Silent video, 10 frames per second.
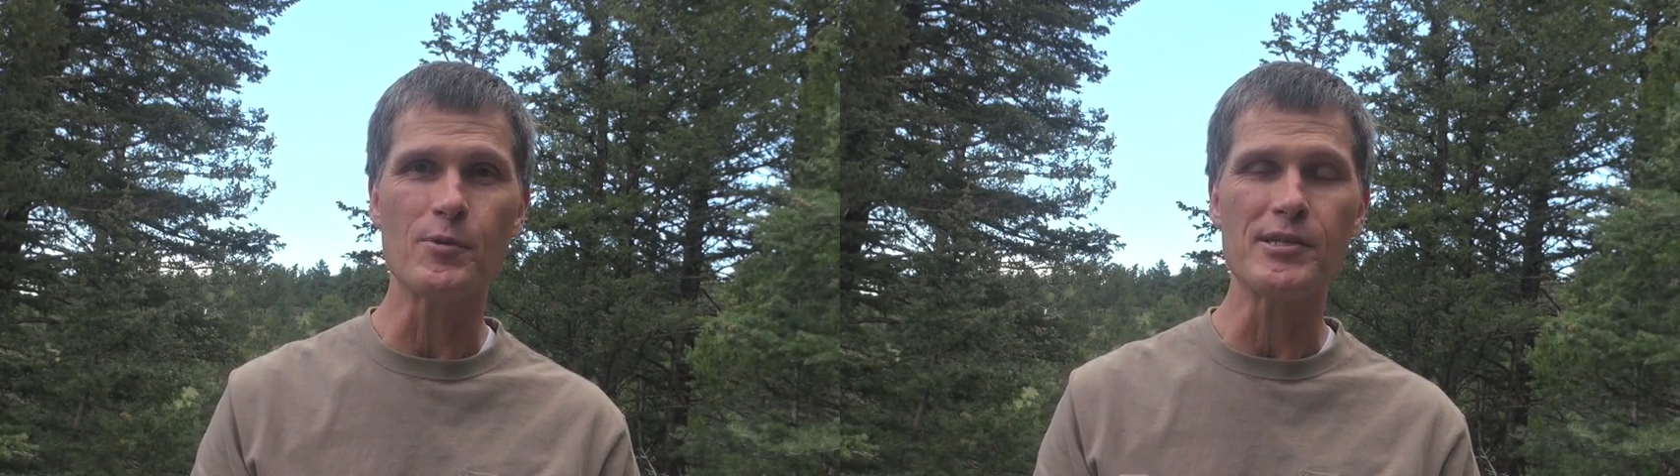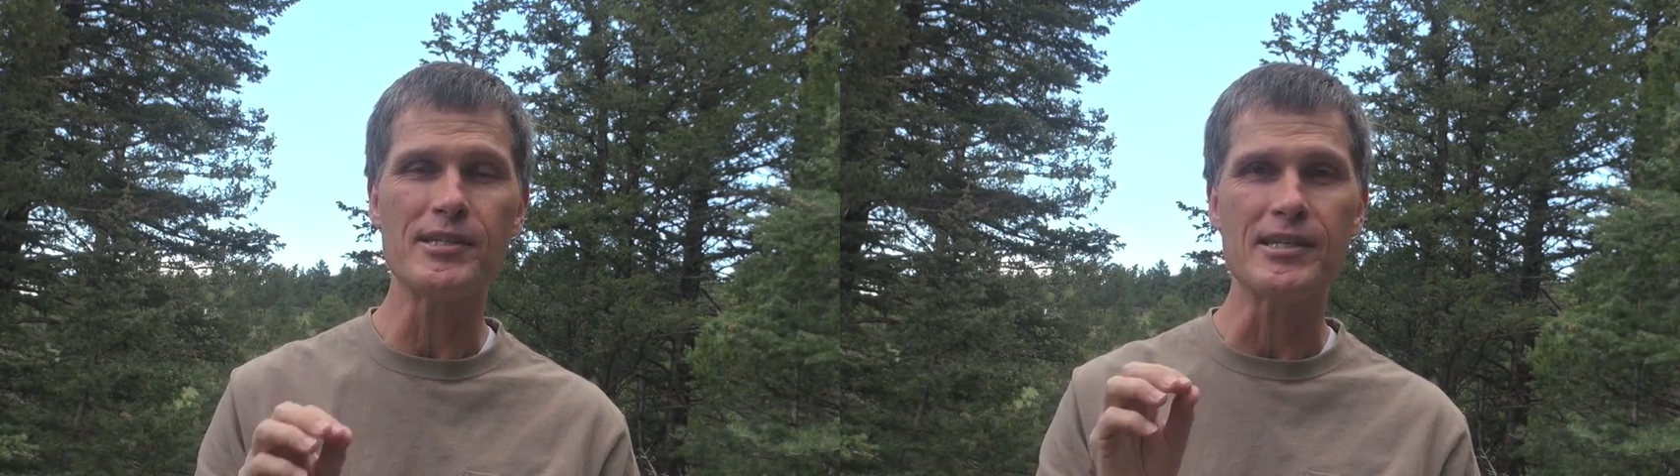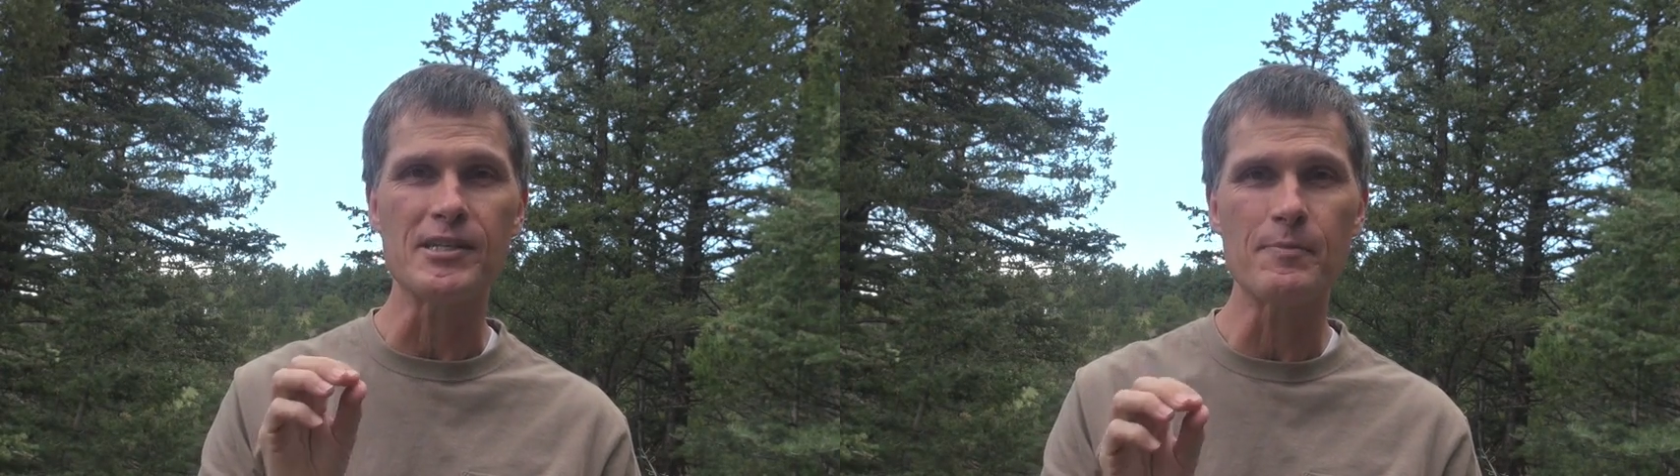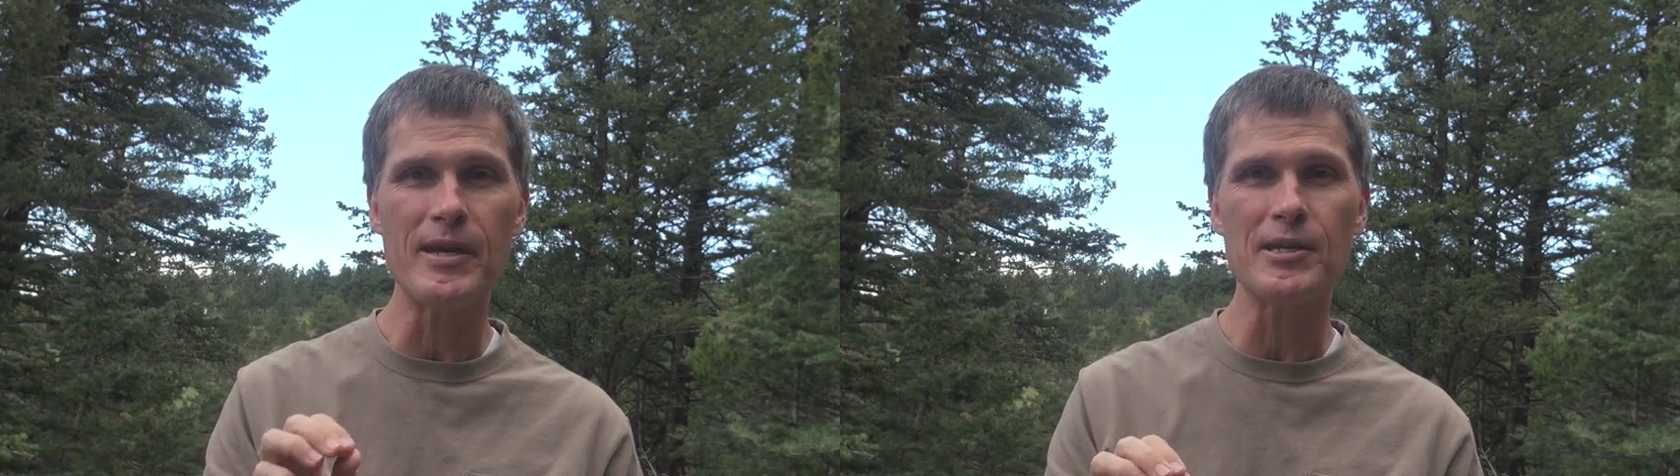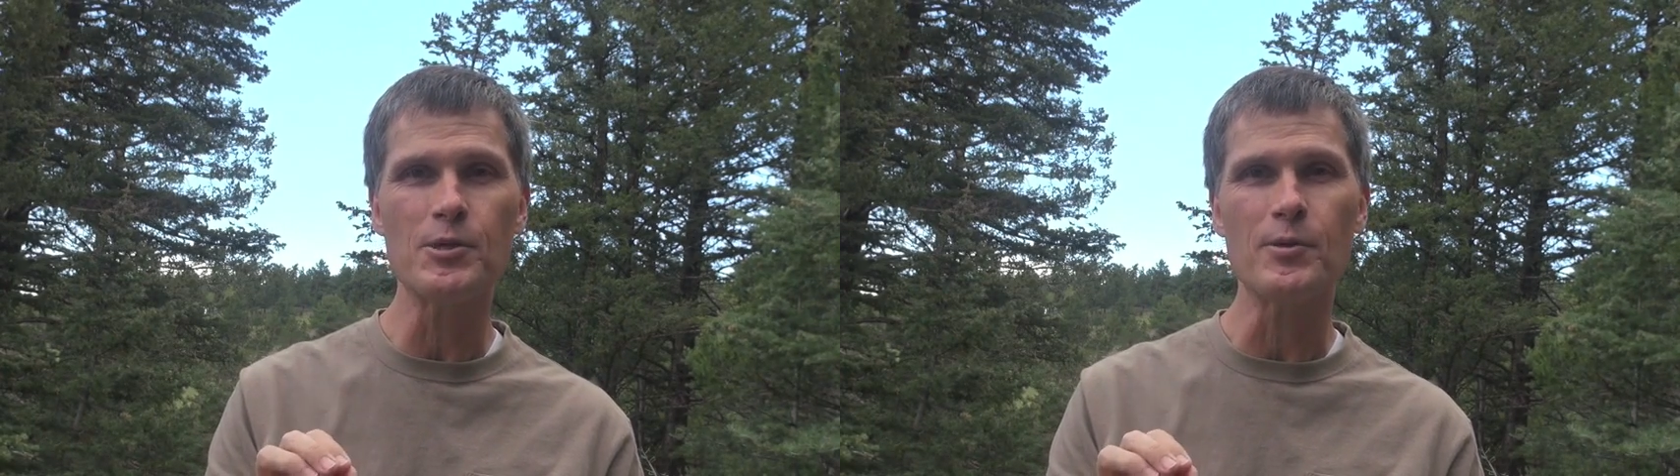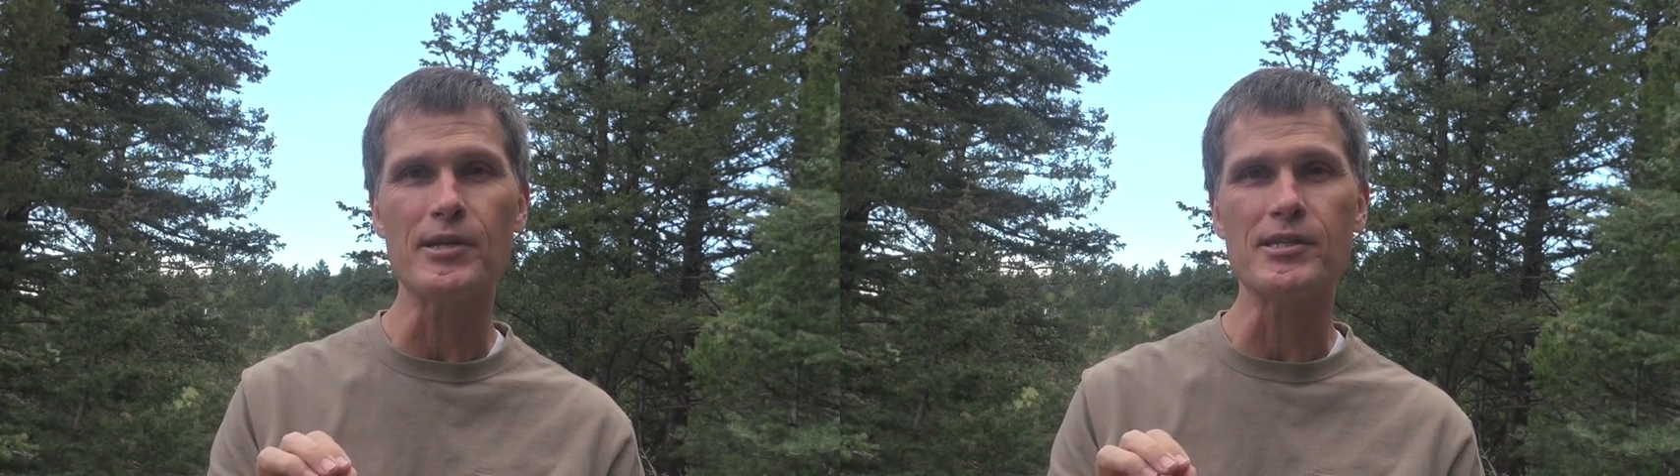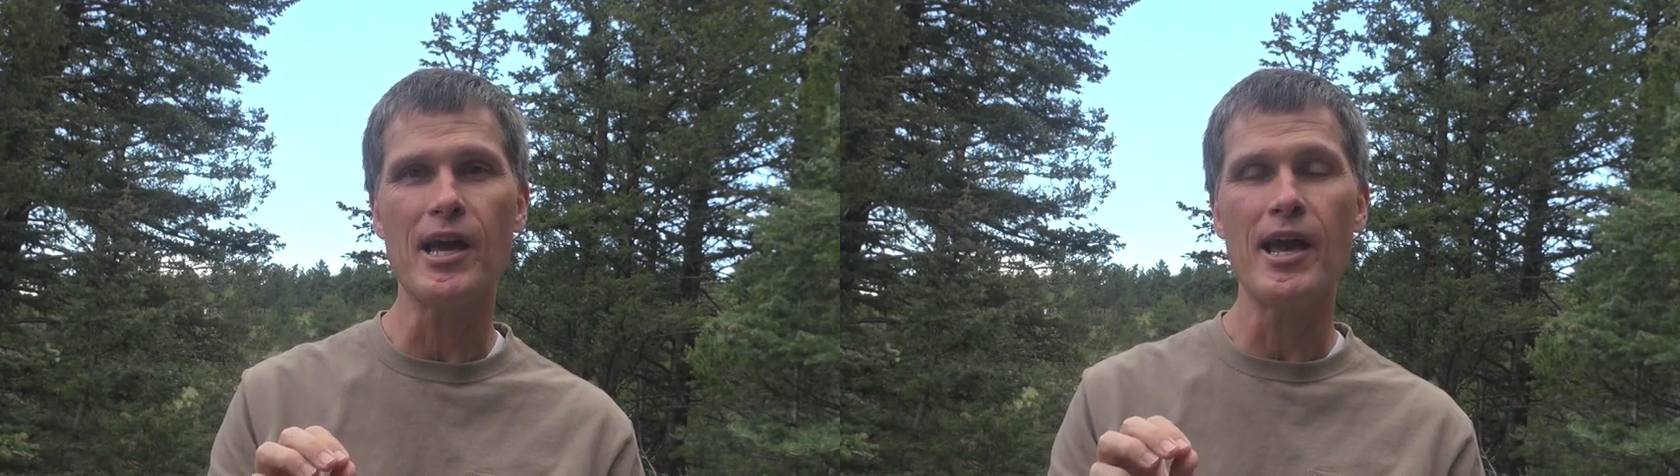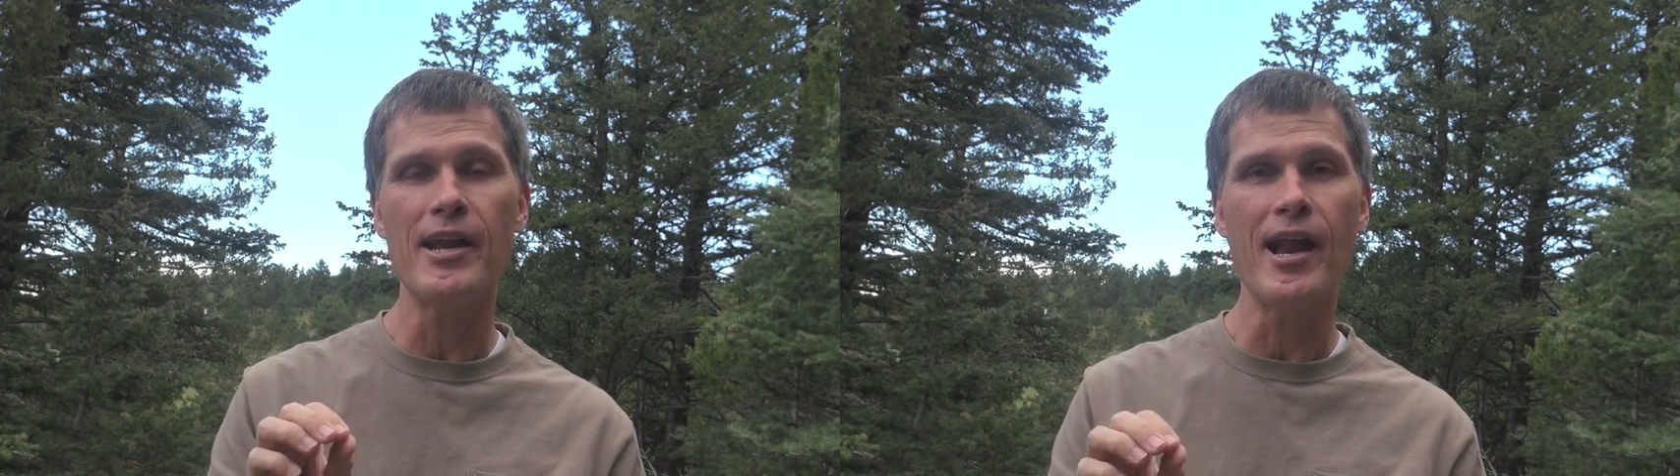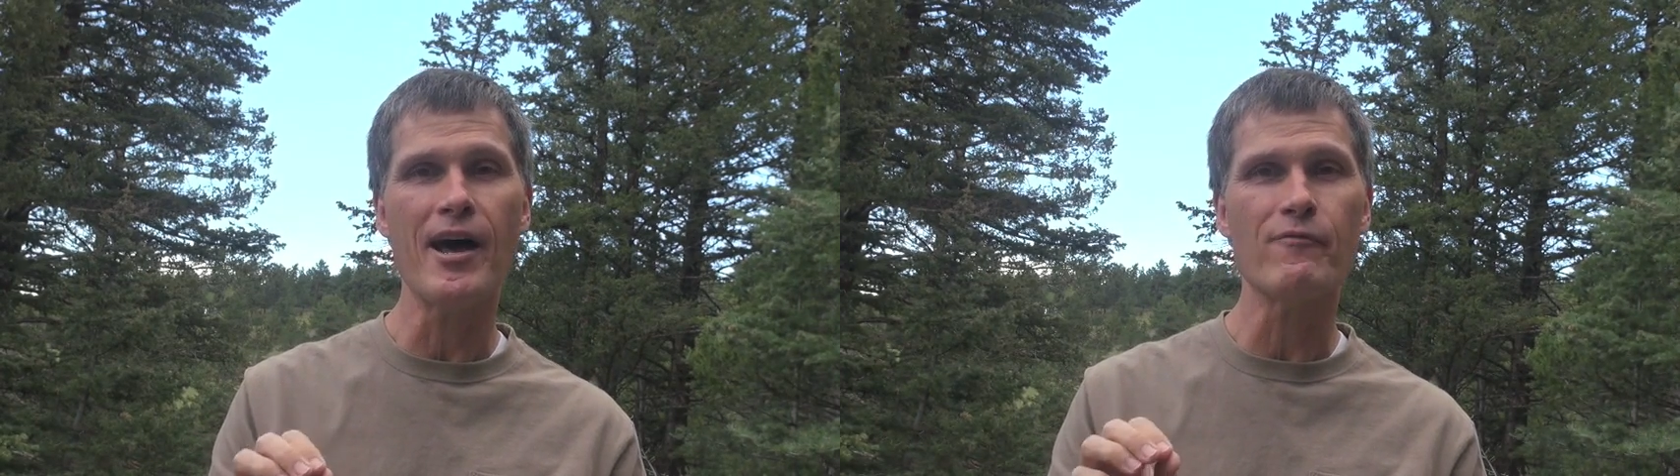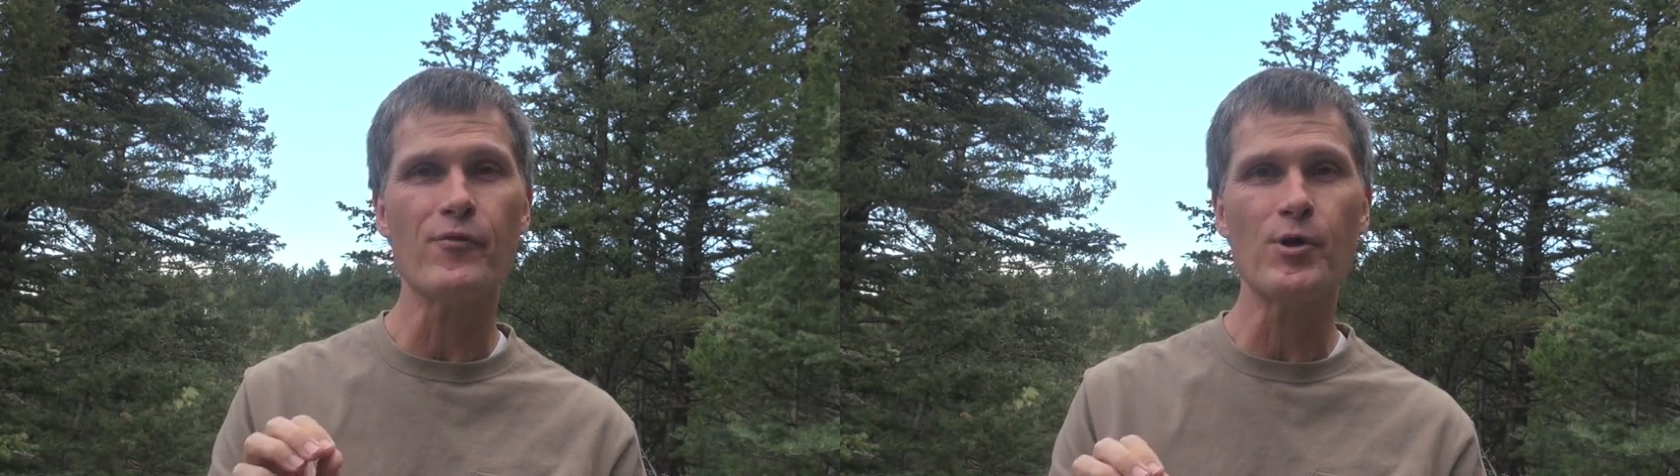was to speak to us,
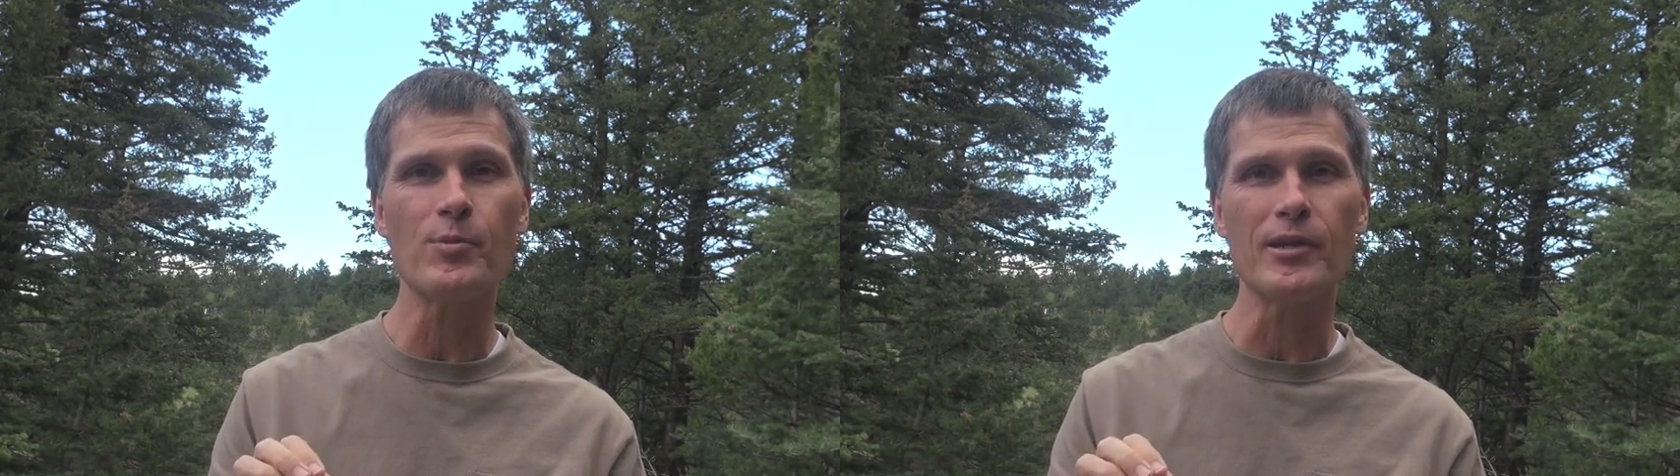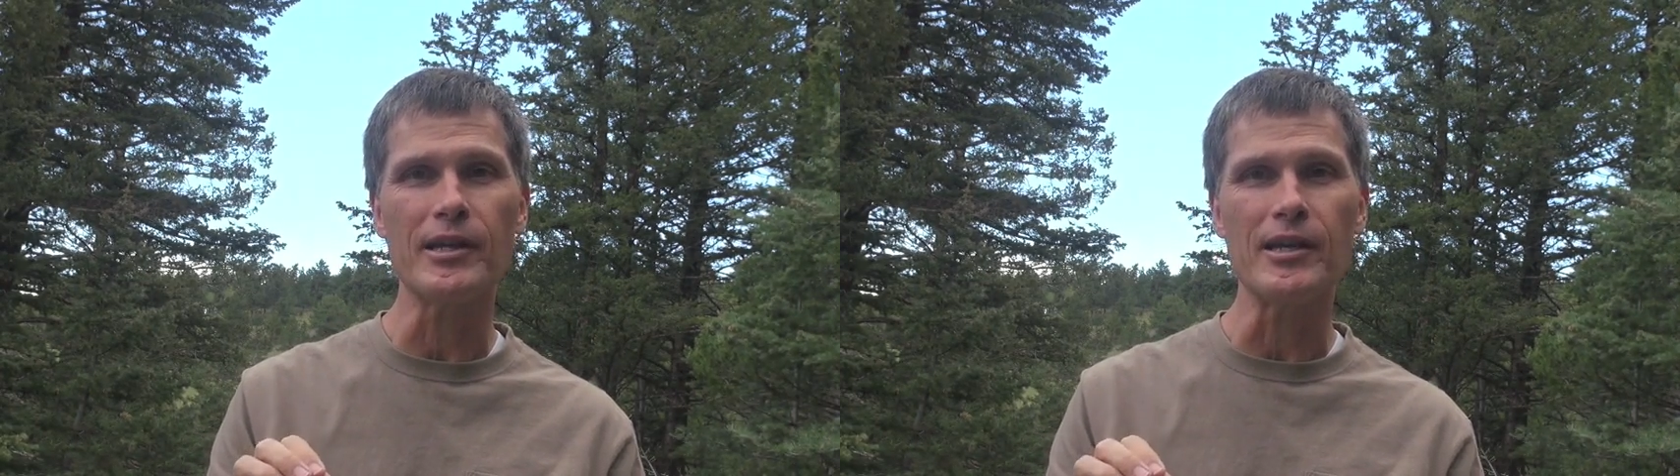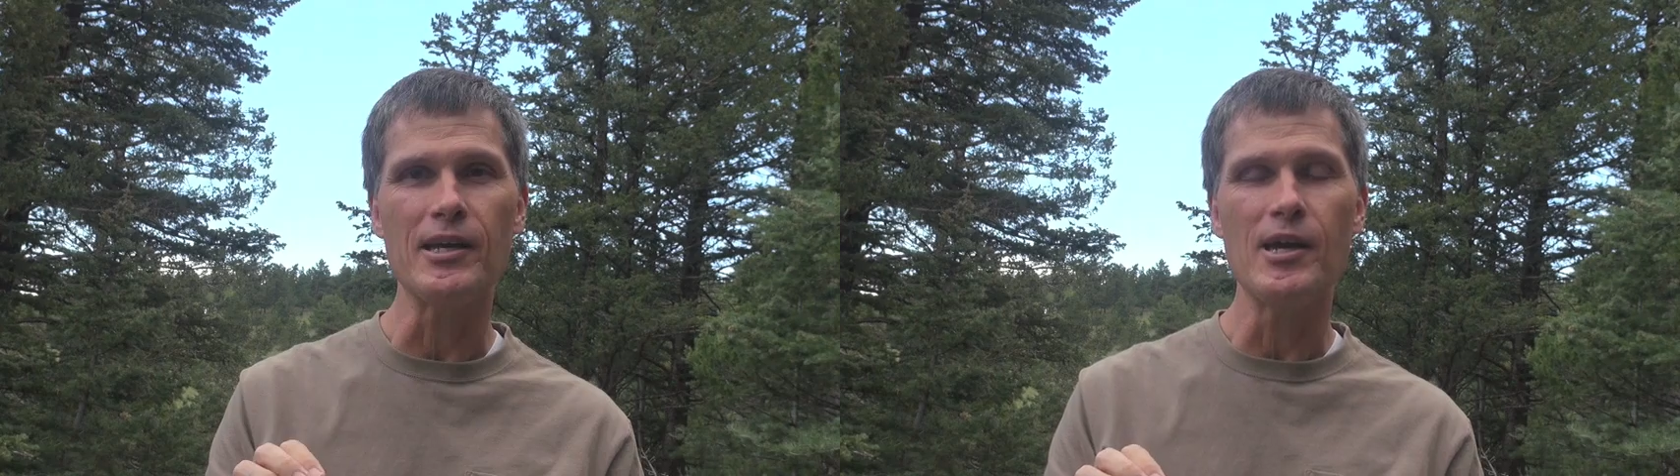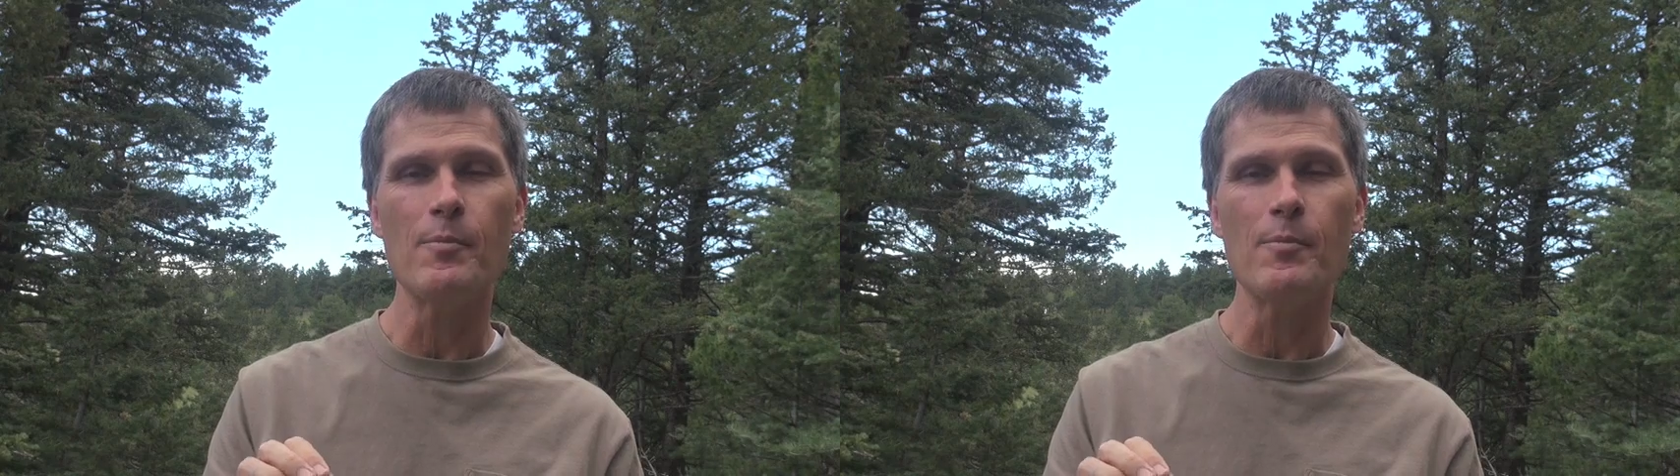not verbally,